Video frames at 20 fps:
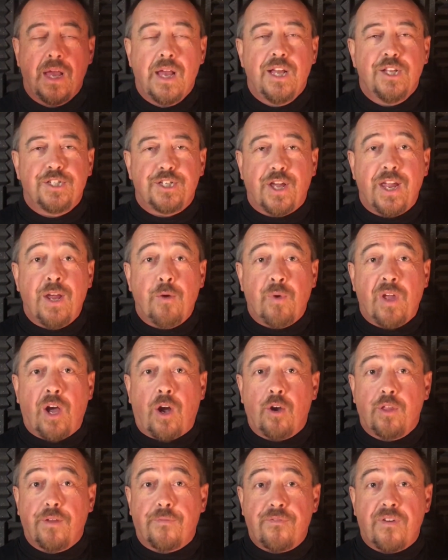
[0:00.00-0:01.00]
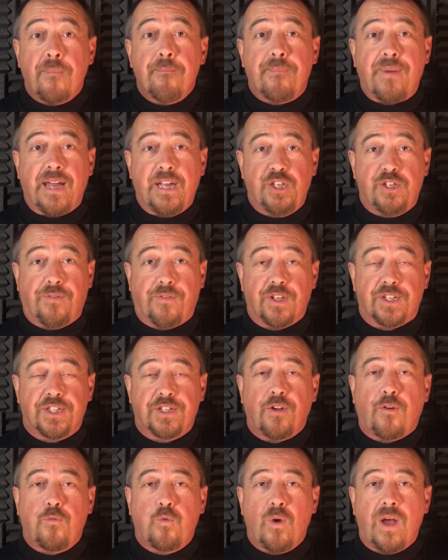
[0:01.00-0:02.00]
So here we are on the front page of the
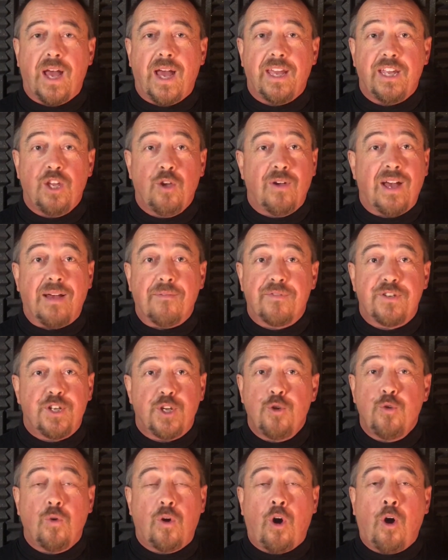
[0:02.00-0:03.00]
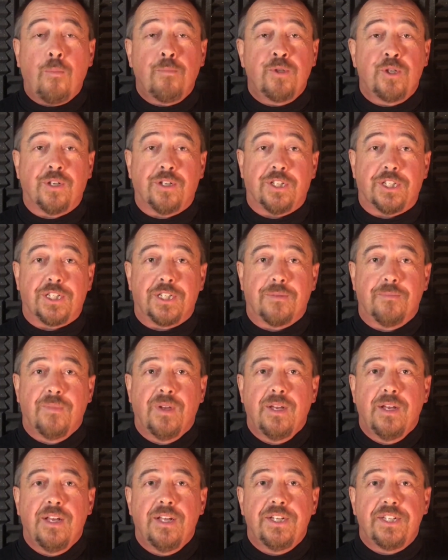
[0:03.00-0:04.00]
software. You have 2 options,
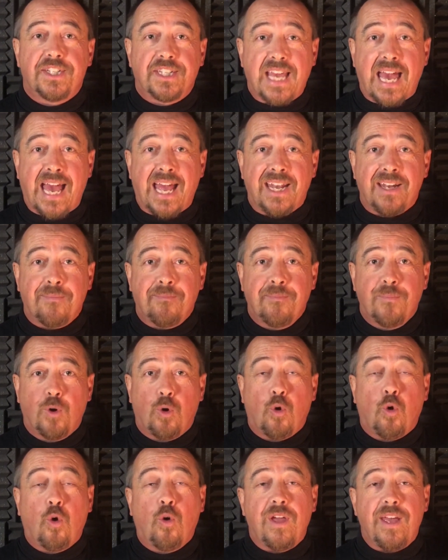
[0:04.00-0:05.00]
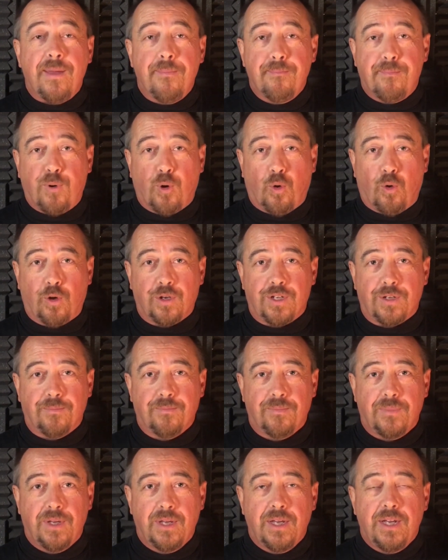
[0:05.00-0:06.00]
scan or import.
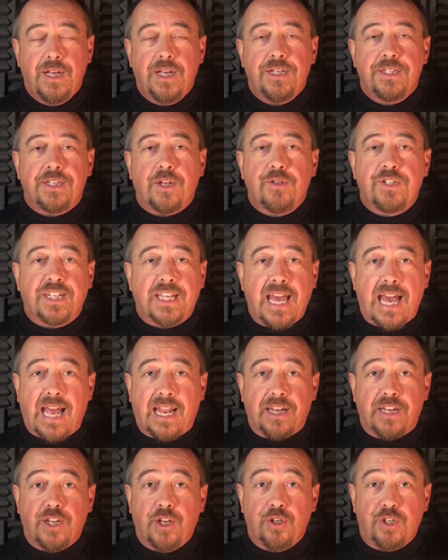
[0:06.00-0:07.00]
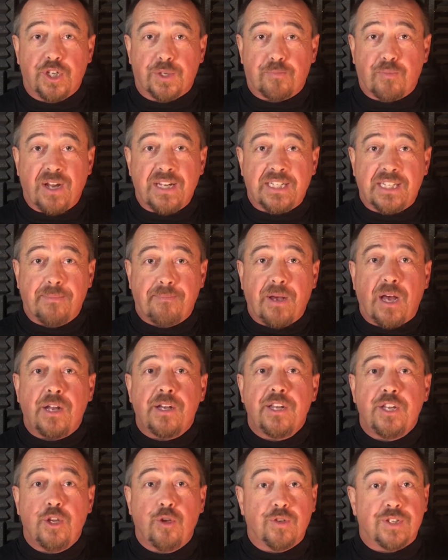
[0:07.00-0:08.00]
So scan, you just press the button
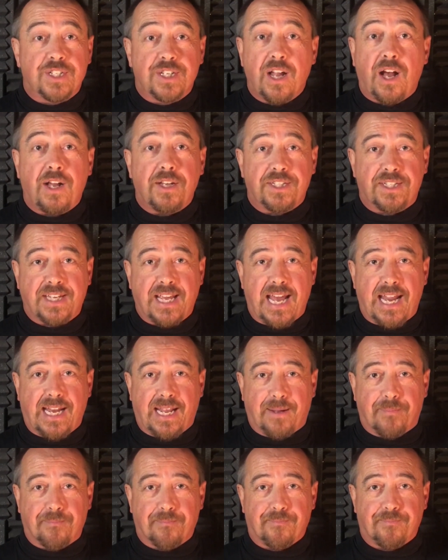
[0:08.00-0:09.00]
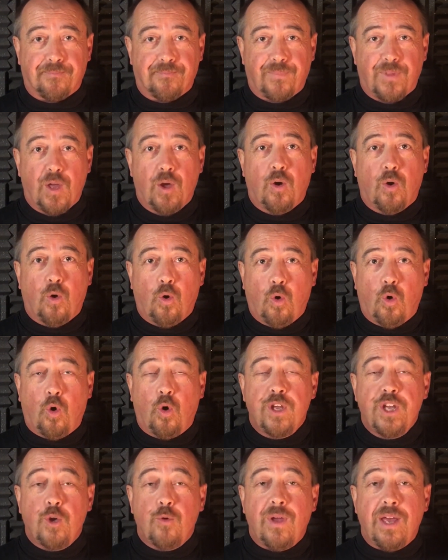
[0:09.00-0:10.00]
and you start scanning. Or
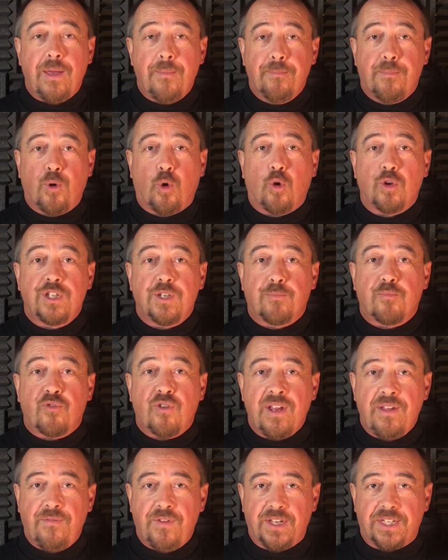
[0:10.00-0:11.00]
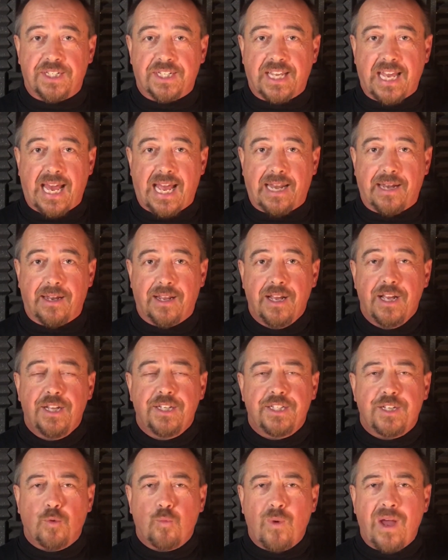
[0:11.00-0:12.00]
you import a previous scan.
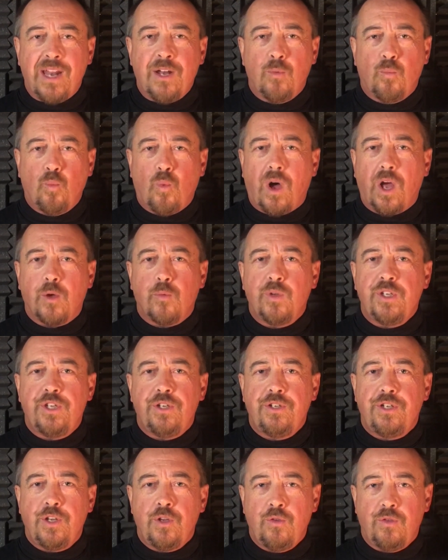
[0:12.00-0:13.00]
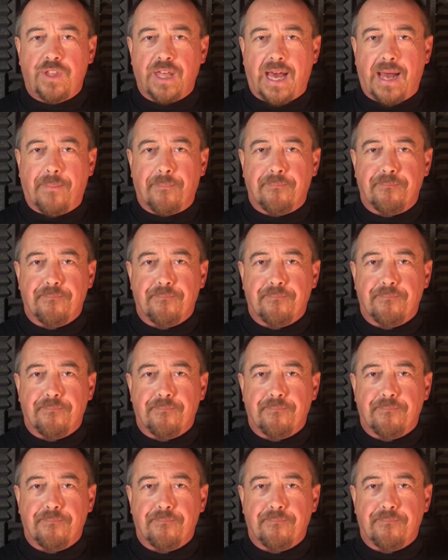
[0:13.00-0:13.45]
So when and why would you do that?